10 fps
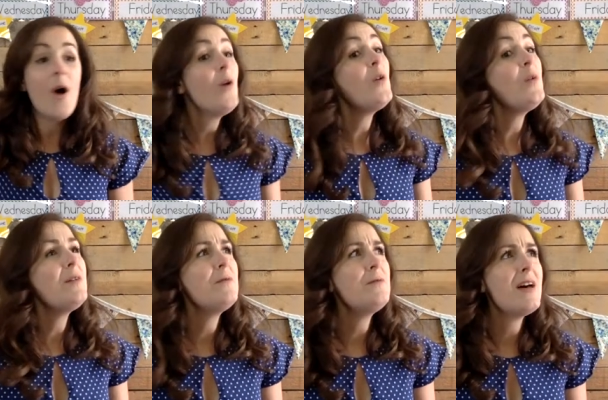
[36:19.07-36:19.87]
Oh,
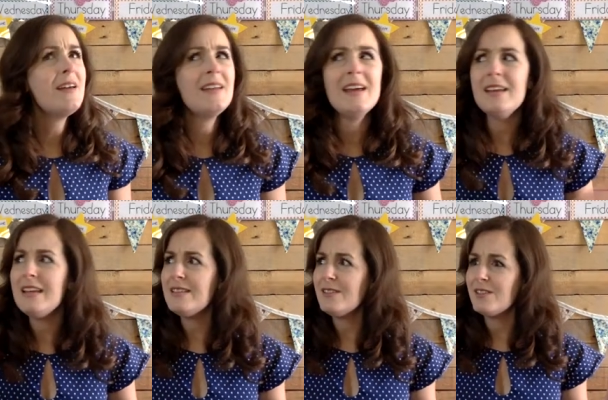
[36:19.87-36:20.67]
what fun it
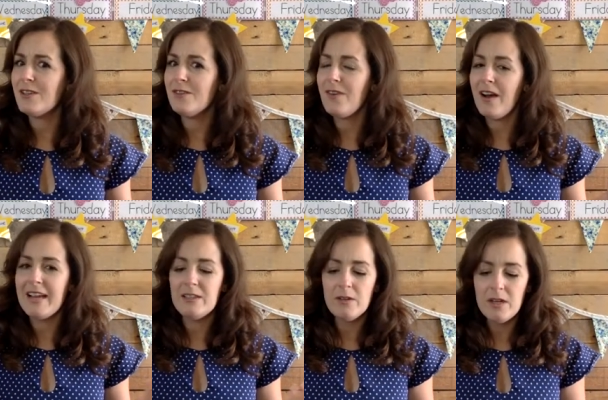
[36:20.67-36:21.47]
is to
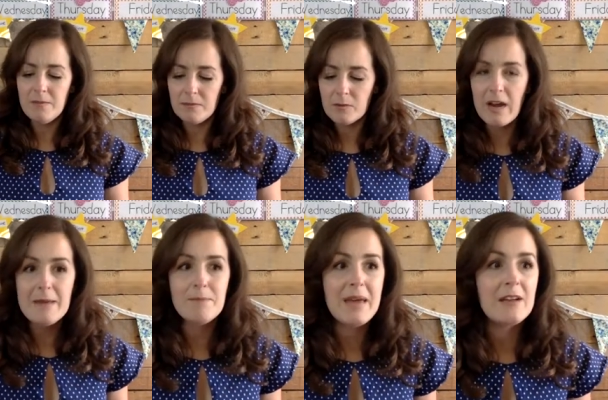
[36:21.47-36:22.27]
ride on a
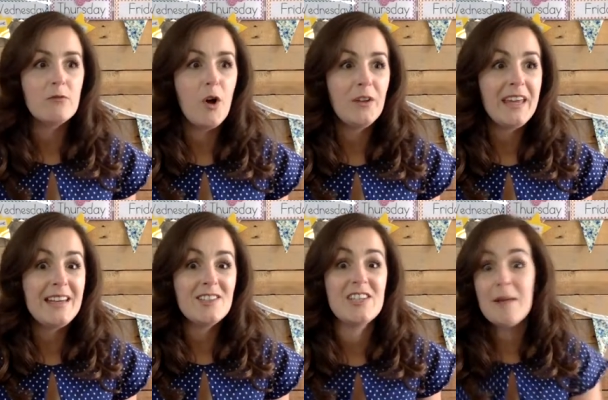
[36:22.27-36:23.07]
great big
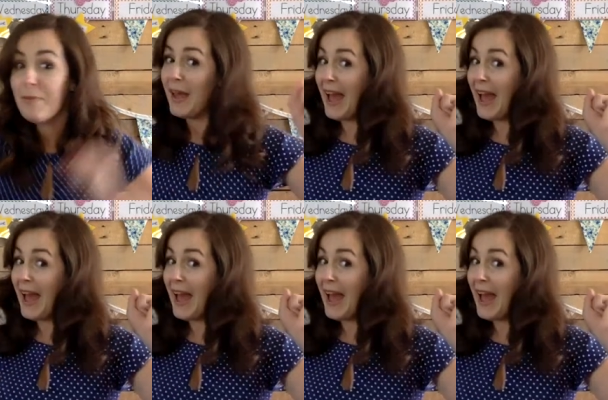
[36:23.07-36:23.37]
rocket ship.